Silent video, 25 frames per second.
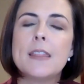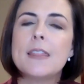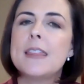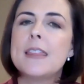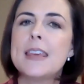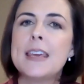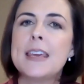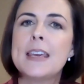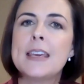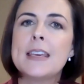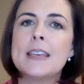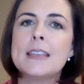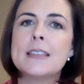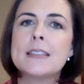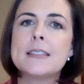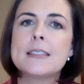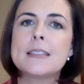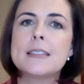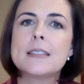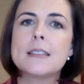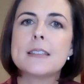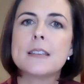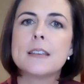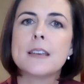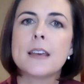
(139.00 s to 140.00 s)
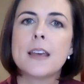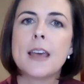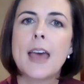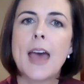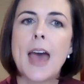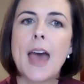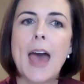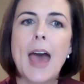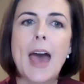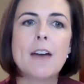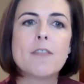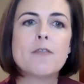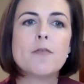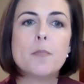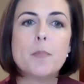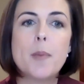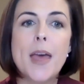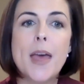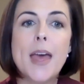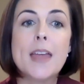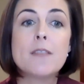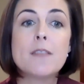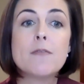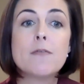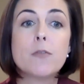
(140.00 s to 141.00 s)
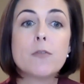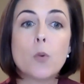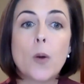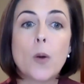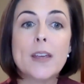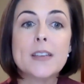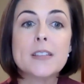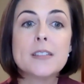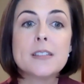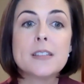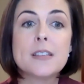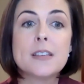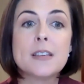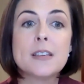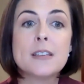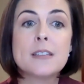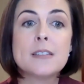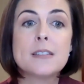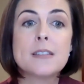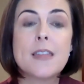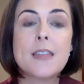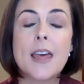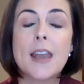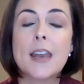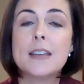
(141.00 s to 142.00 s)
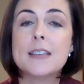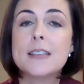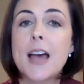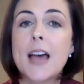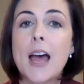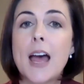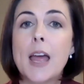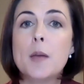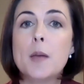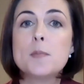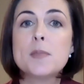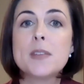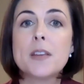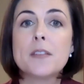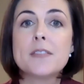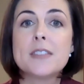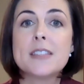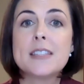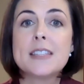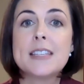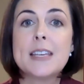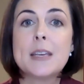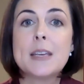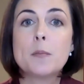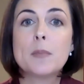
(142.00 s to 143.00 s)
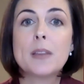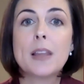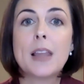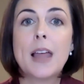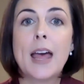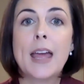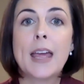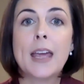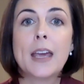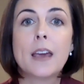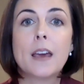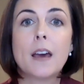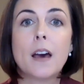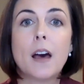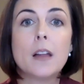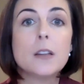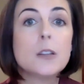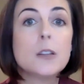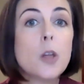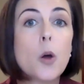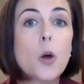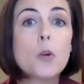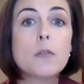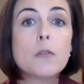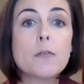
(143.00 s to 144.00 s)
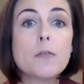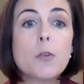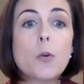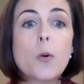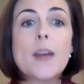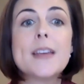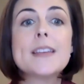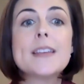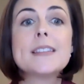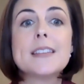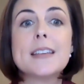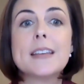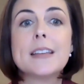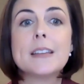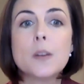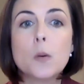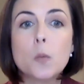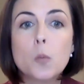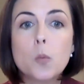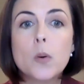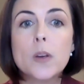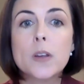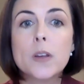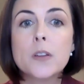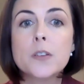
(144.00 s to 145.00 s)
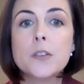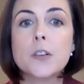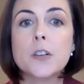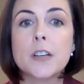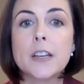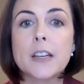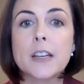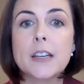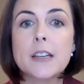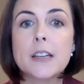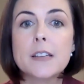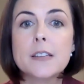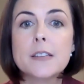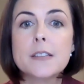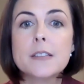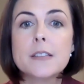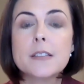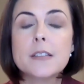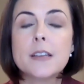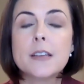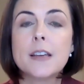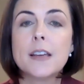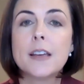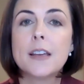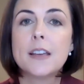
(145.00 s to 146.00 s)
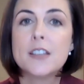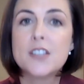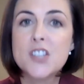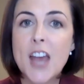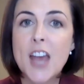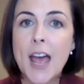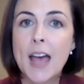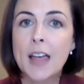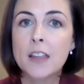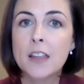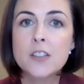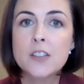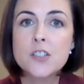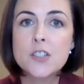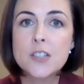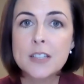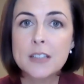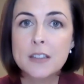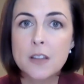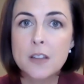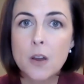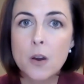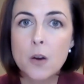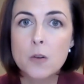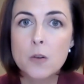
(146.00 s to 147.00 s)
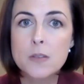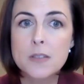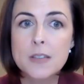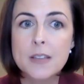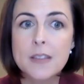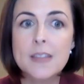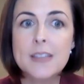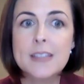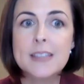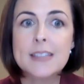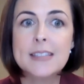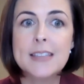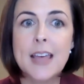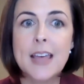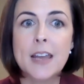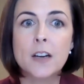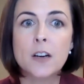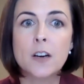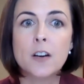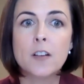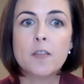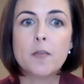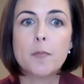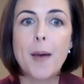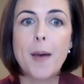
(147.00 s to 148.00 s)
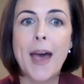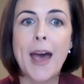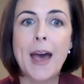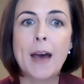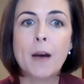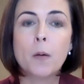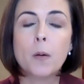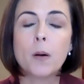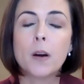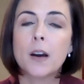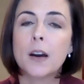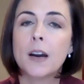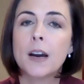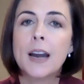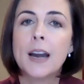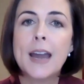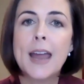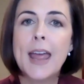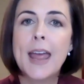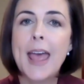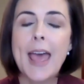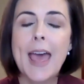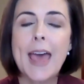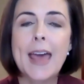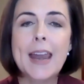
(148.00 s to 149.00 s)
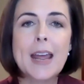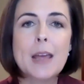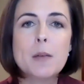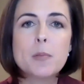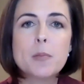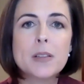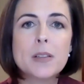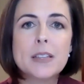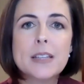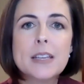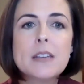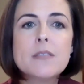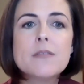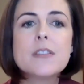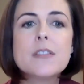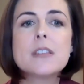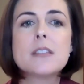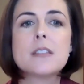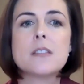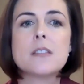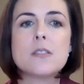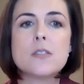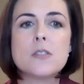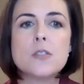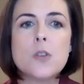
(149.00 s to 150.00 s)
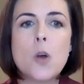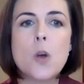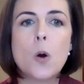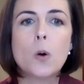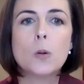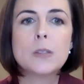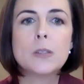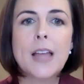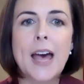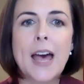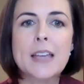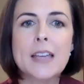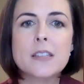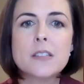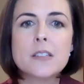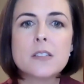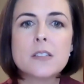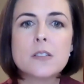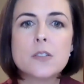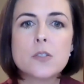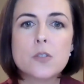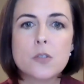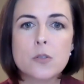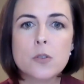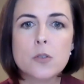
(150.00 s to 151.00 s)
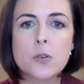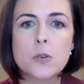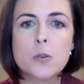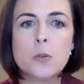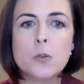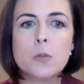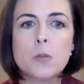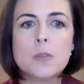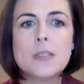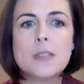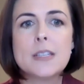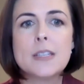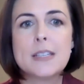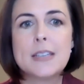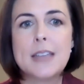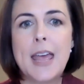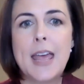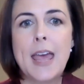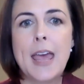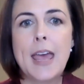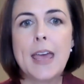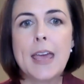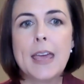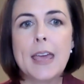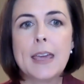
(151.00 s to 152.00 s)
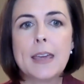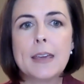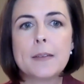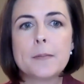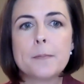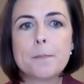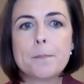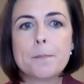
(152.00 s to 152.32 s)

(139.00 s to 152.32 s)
these have been voices that at times have seemed like a lone voice in the wilderness, challenging those at the center of power. And I believe this is no less true today.